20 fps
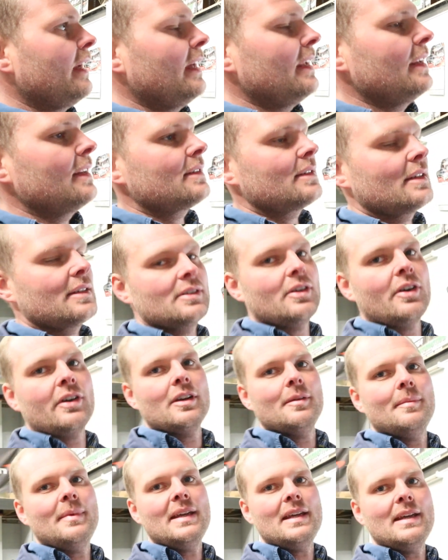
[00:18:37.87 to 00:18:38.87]
And it's, it's not
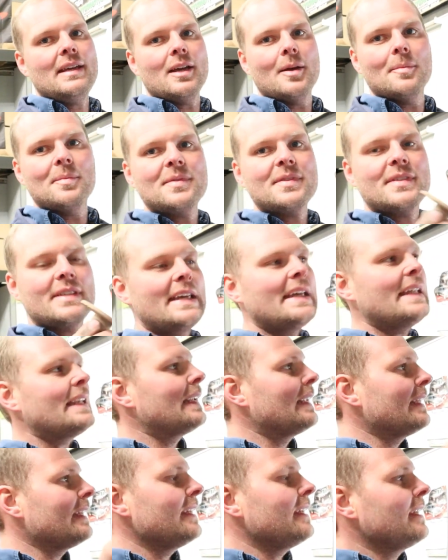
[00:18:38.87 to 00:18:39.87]
going to be
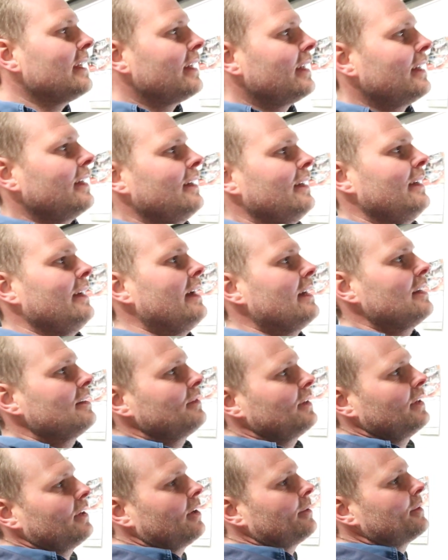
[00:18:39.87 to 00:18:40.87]
obscenely out
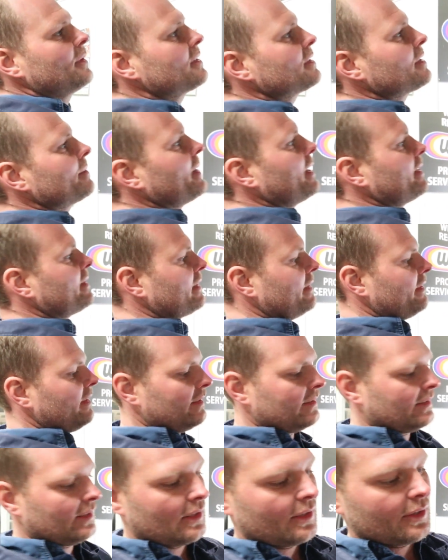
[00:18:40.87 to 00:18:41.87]
of alignment. So basically
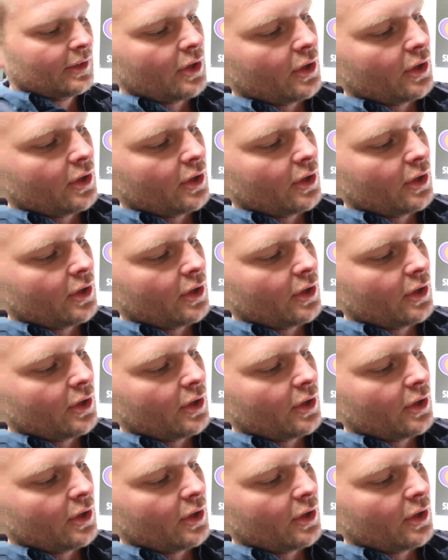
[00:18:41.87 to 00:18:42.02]
this little